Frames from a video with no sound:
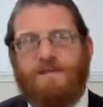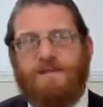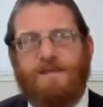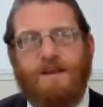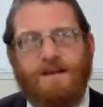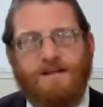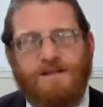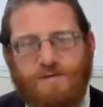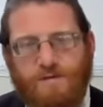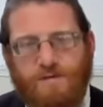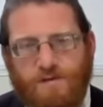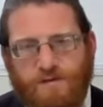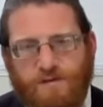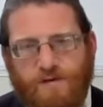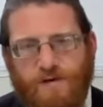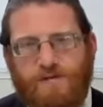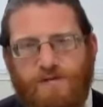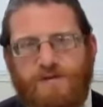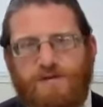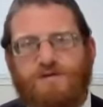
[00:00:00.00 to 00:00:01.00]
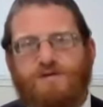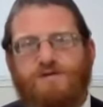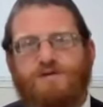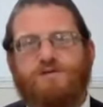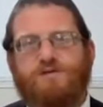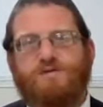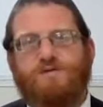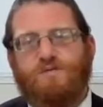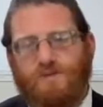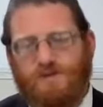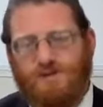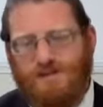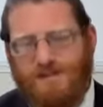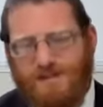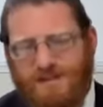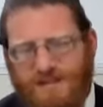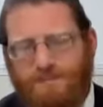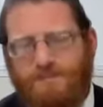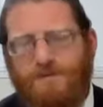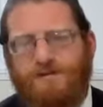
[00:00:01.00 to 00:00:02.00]
that it's referring to, which
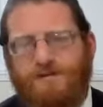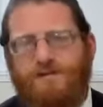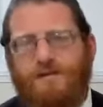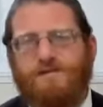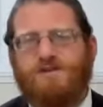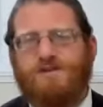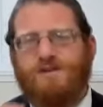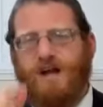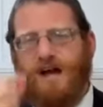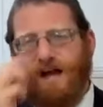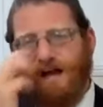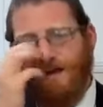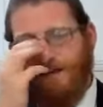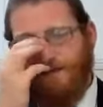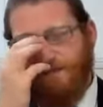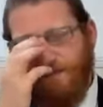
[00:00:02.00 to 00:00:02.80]
is similar to Rav Schreck,